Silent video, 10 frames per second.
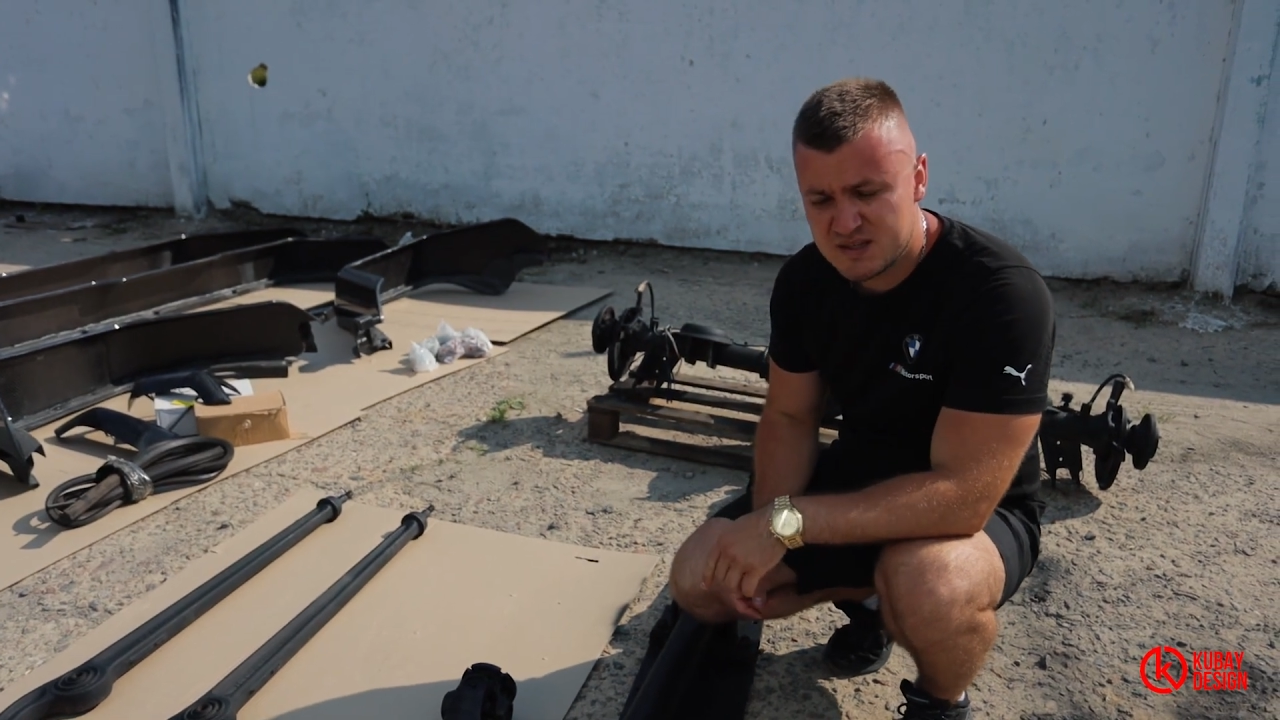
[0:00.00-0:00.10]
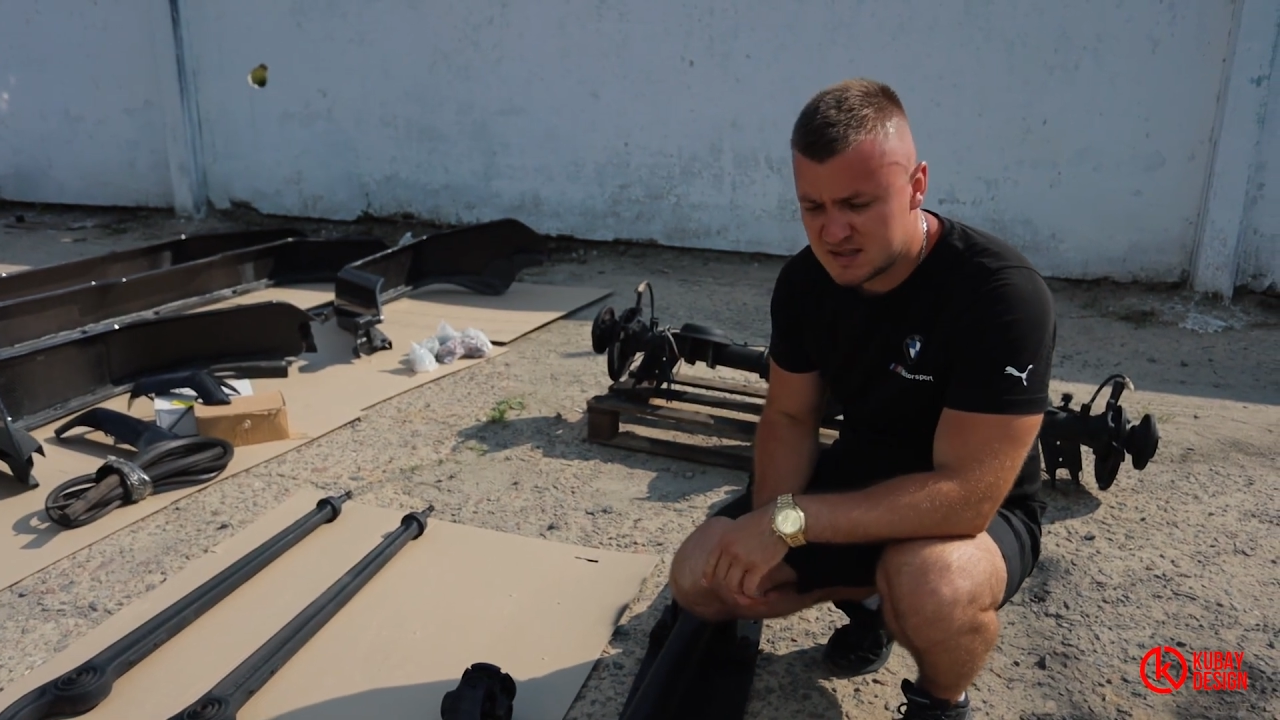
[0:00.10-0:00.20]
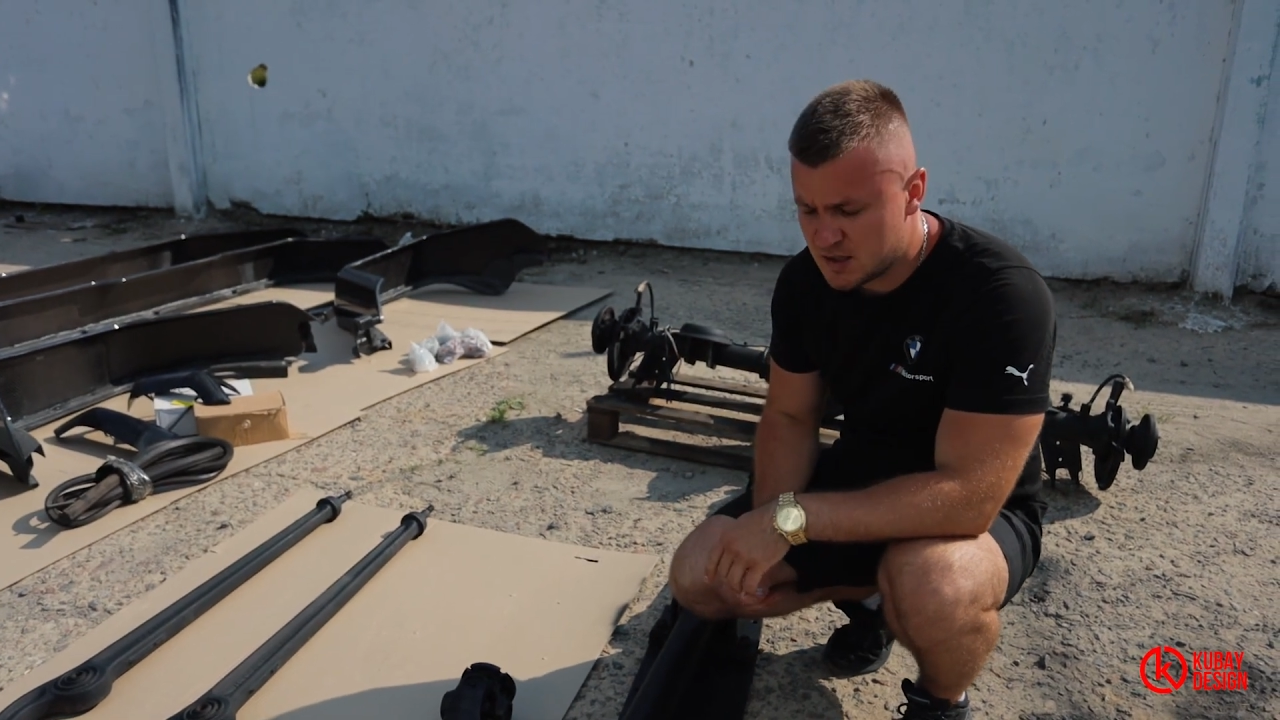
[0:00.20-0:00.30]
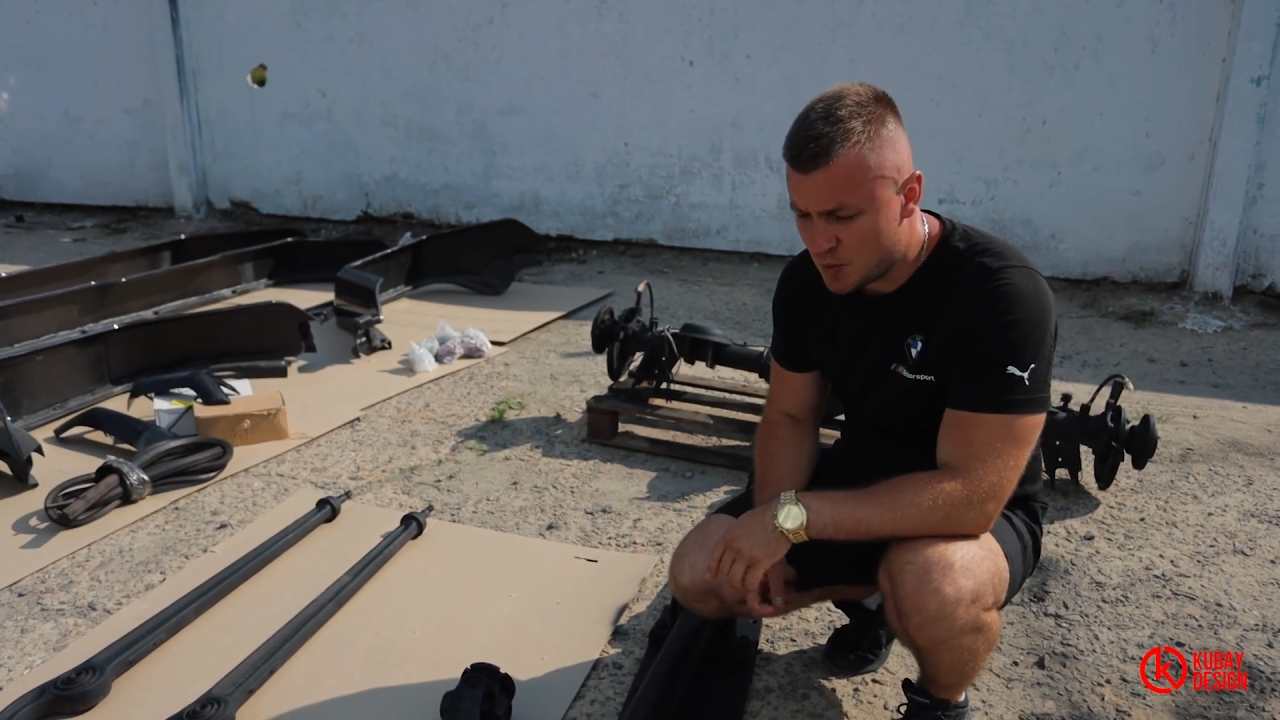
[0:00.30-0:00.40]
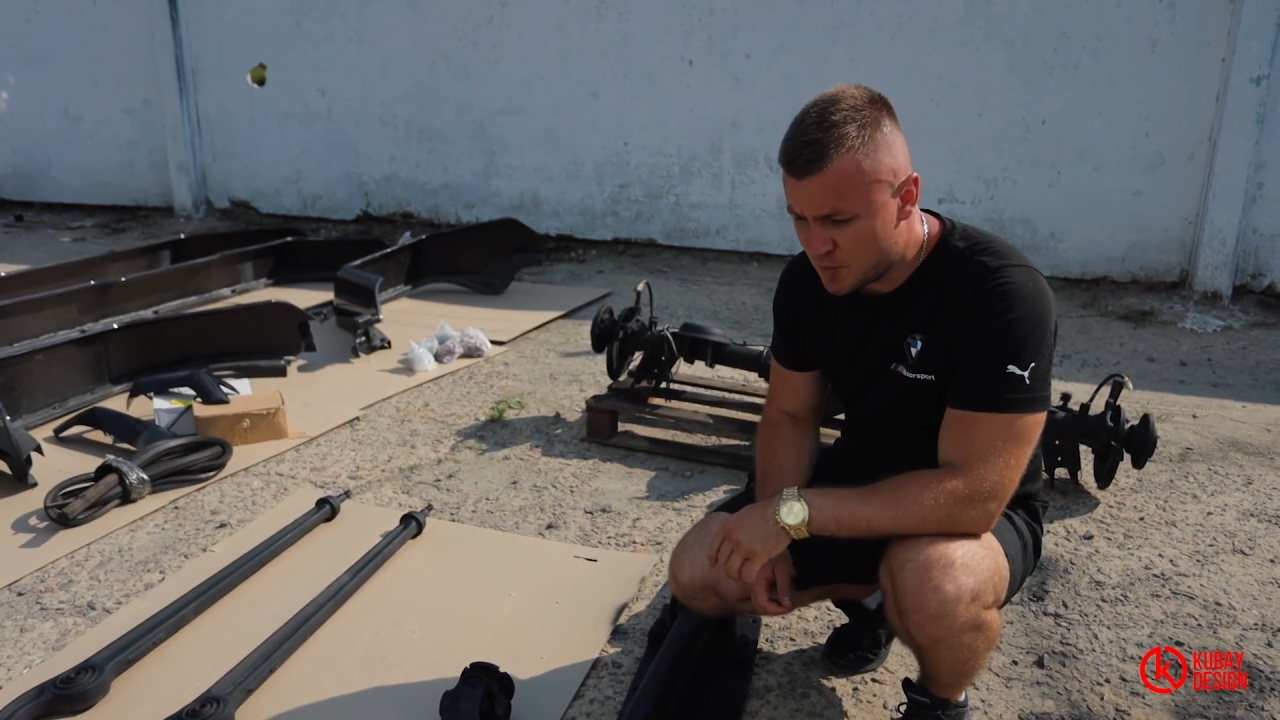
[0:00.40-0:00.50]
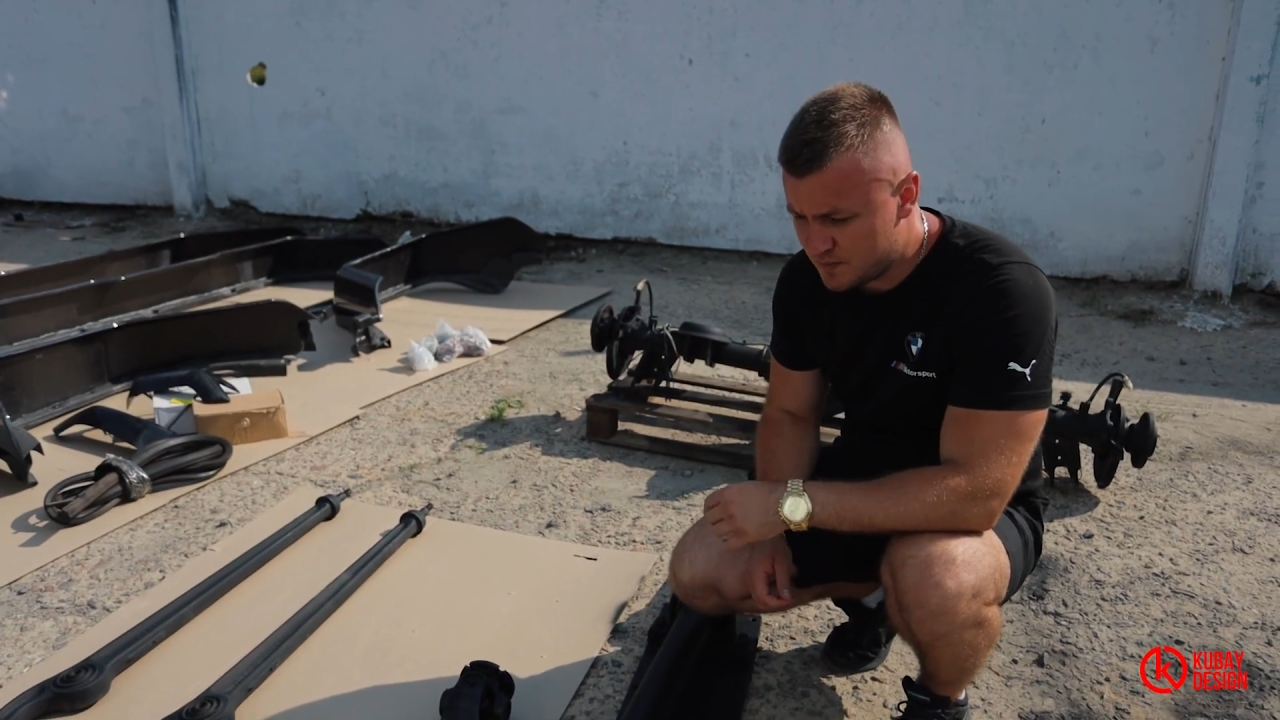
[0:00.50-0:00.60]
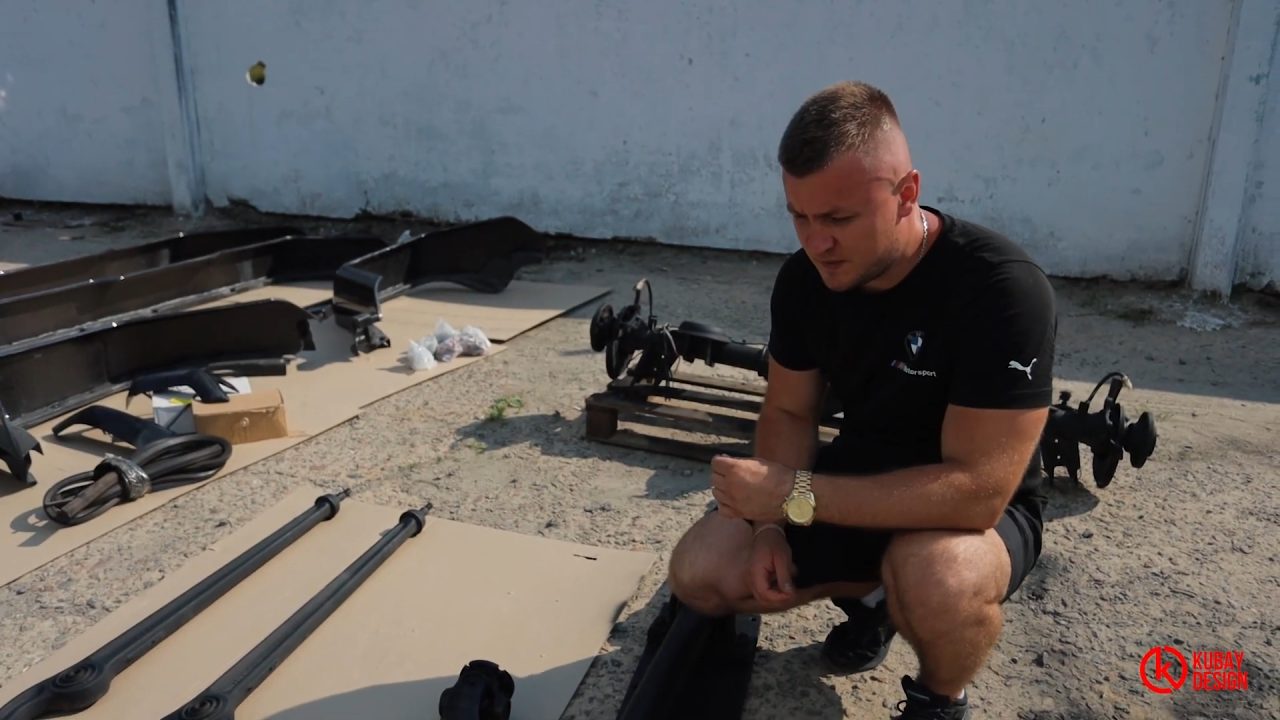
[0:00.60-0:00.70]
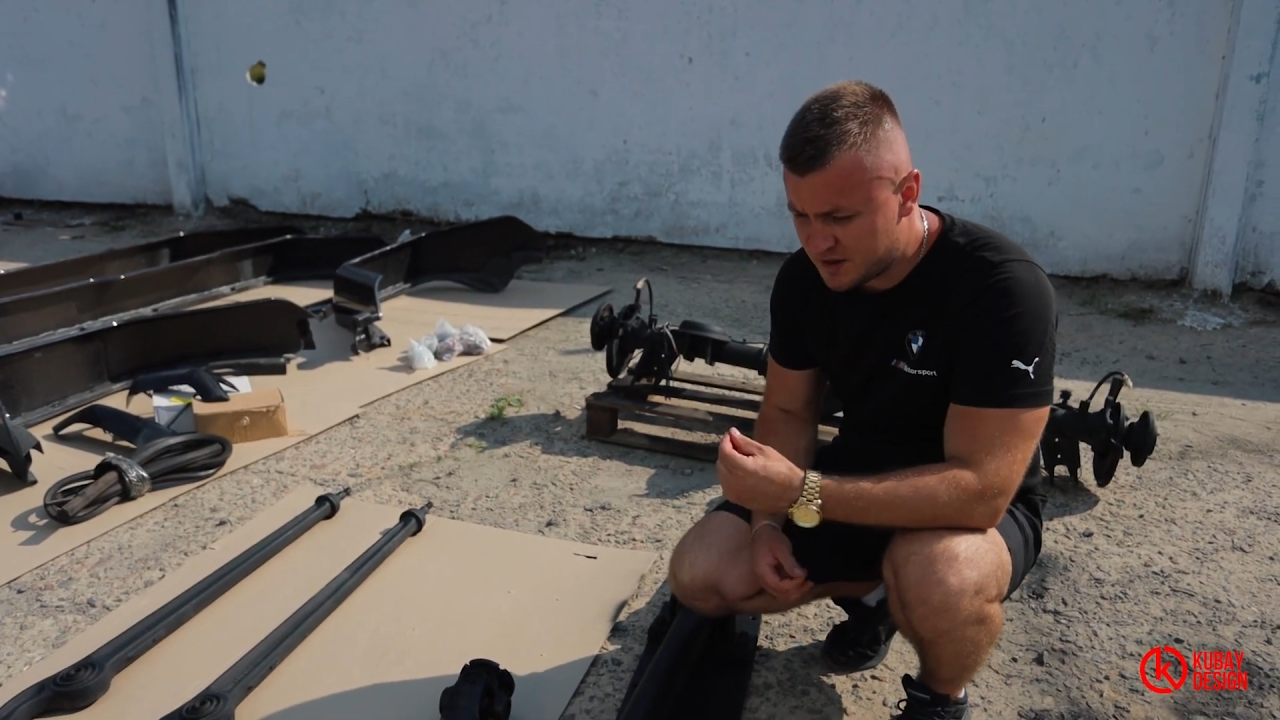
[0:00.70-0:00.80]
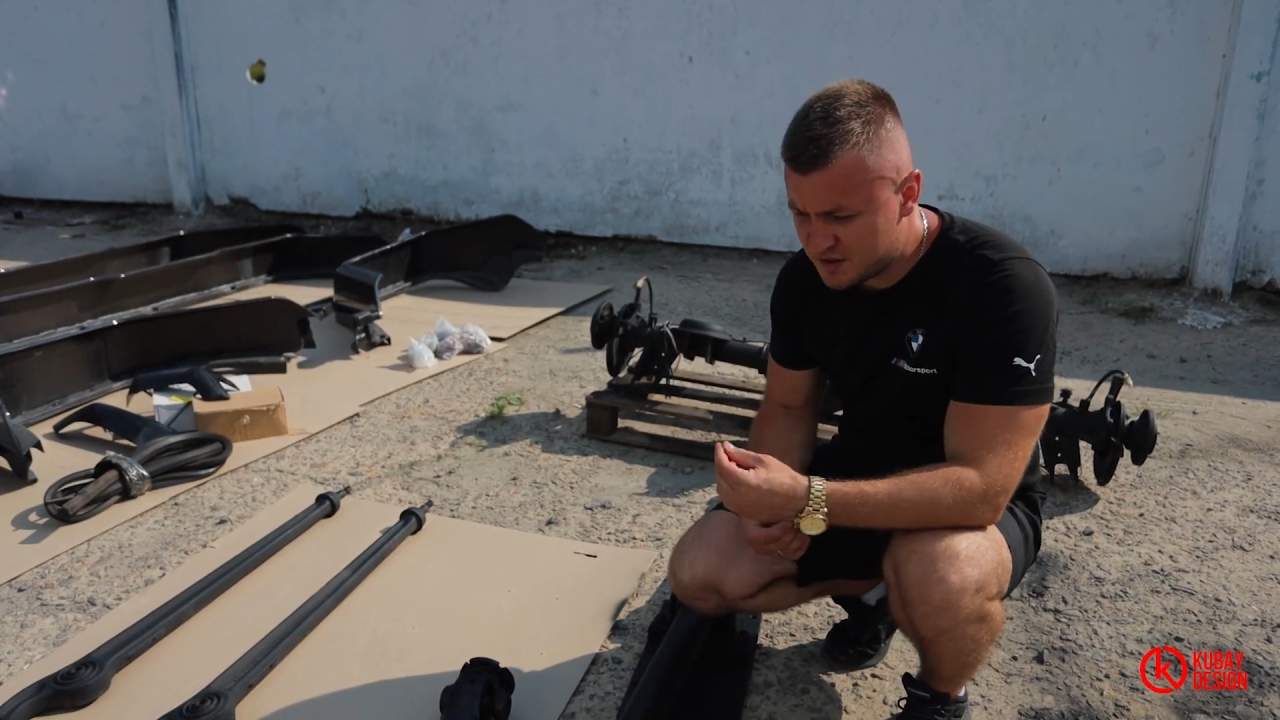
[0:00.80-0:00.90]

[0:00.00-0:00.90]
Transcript: So the